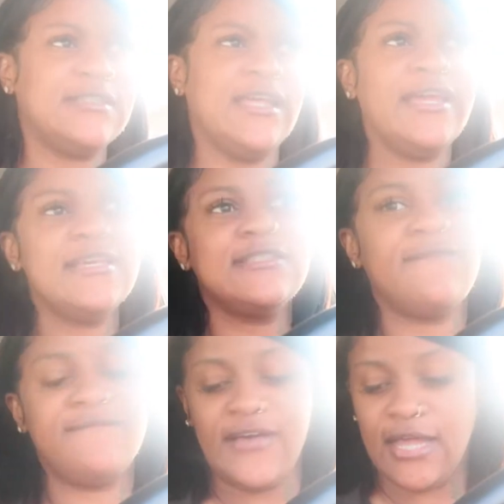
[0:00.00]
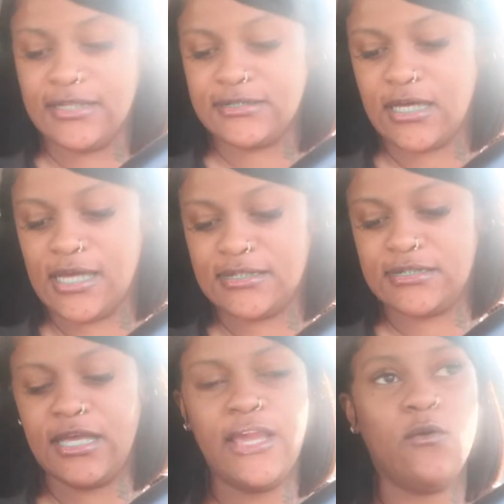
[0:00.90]
Today is Valentine's
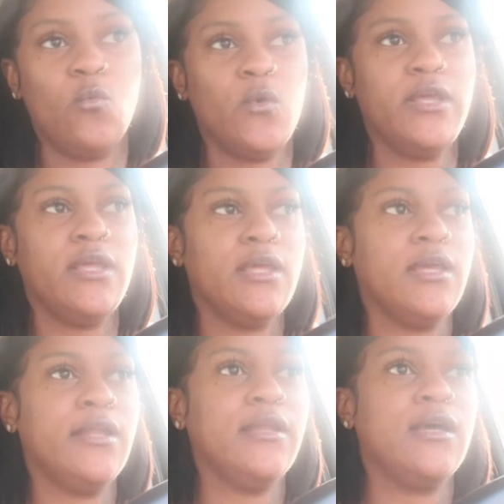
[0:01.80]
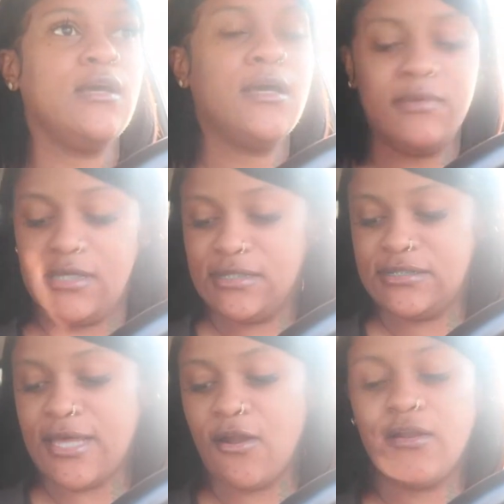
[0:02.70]
Day weekend. Um, it is
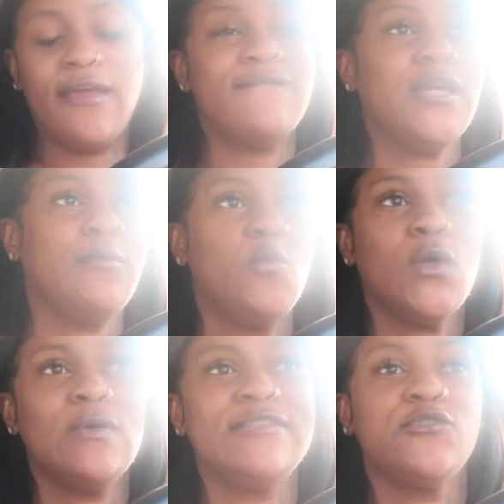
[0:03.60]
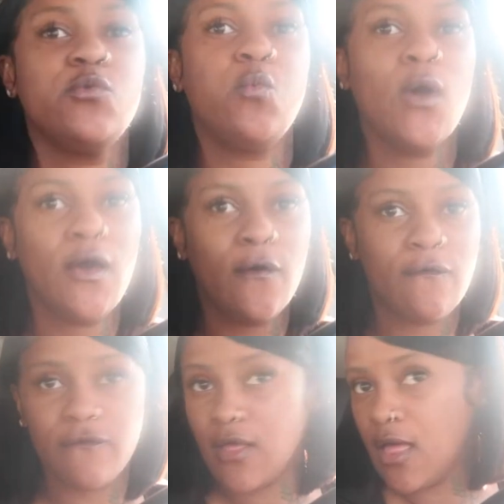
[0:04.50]
Saturday, February
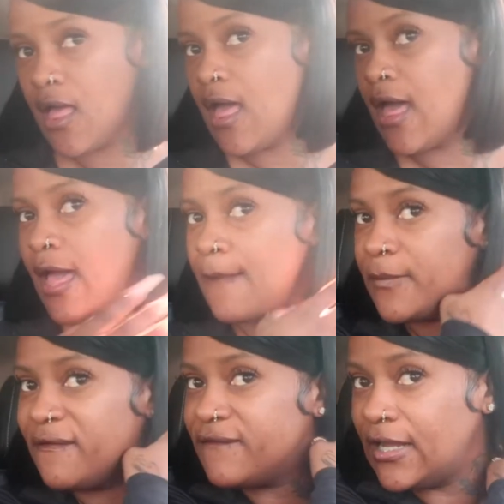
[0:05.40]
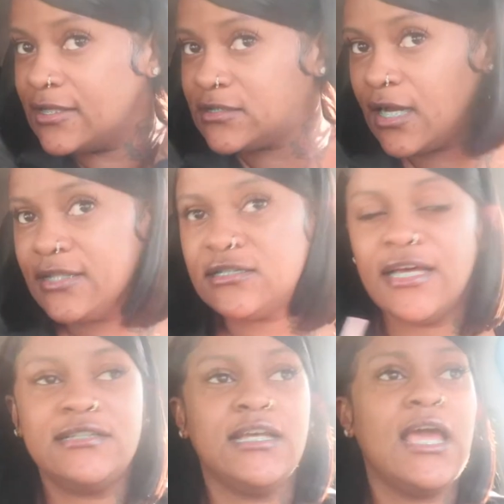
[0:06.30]
12th. Happy Valentine's
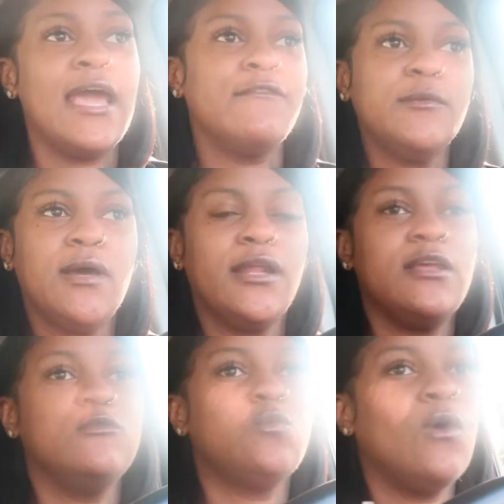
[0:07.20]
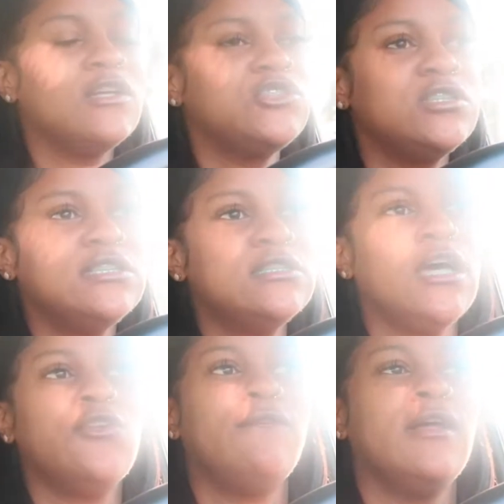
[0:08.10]
Day to everybody who's watching this. I
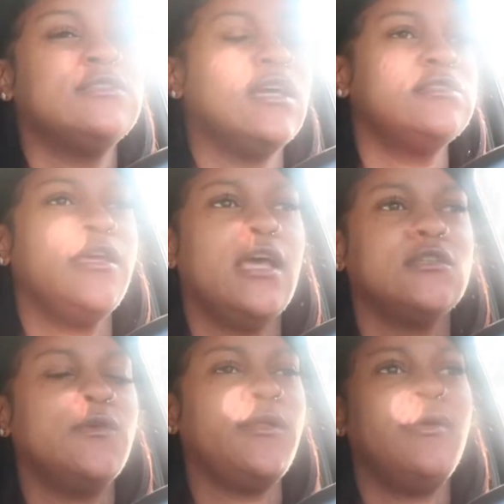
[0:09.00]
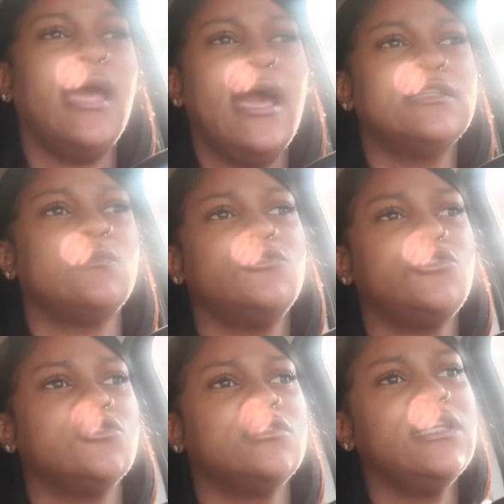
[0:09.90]
know Valentine's Day has already passed once
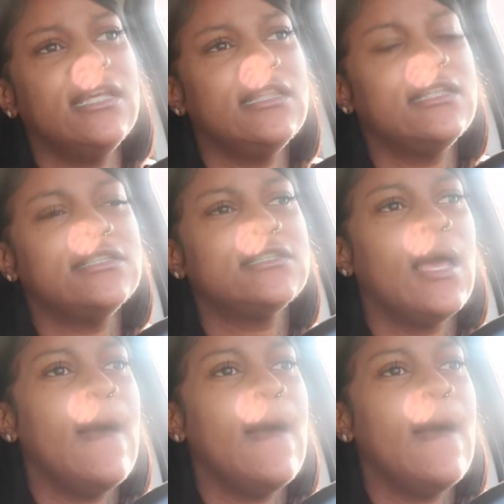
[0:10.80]
you're seeing this.